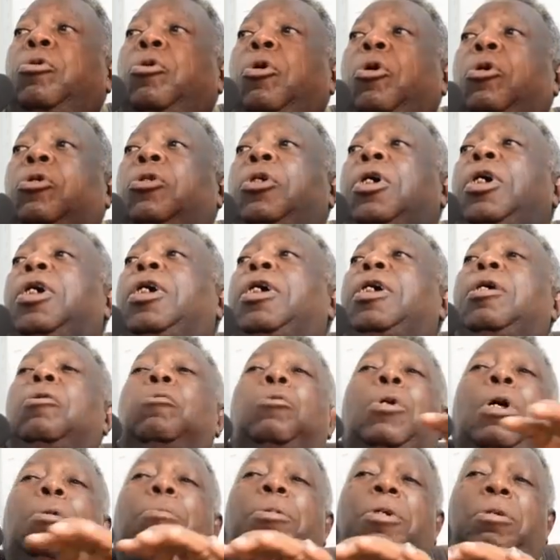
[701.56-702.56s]
Court, it
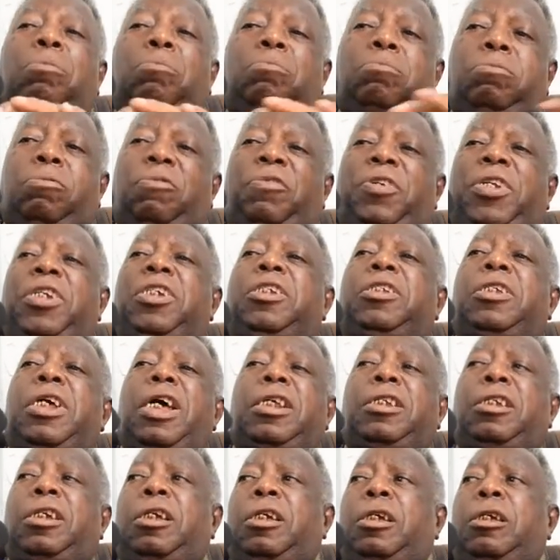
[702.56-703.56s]
will have been finished
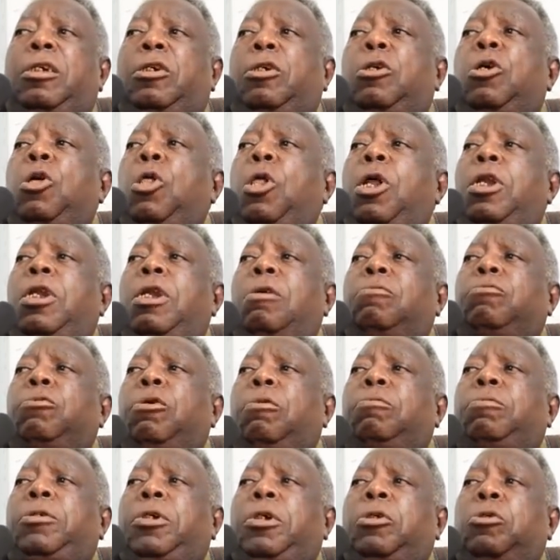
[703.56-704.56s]
at the
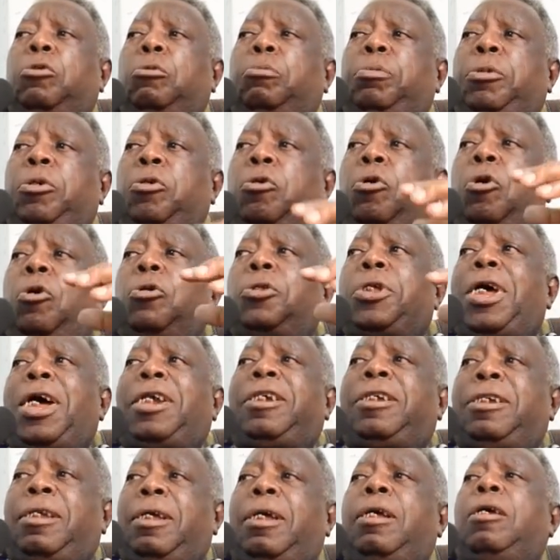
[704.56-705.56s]
level of the Supreme Court
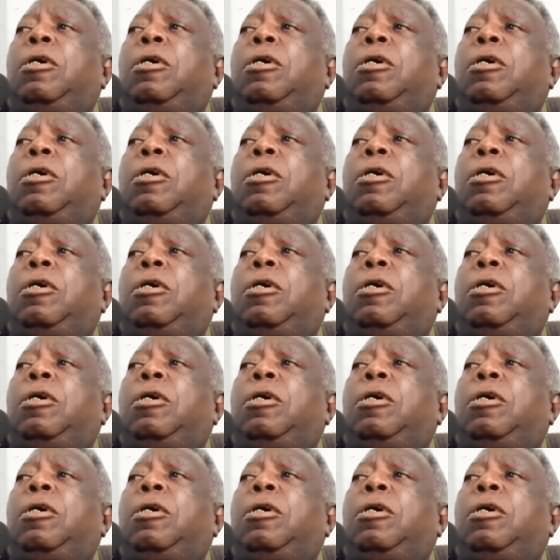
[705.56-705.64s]
at the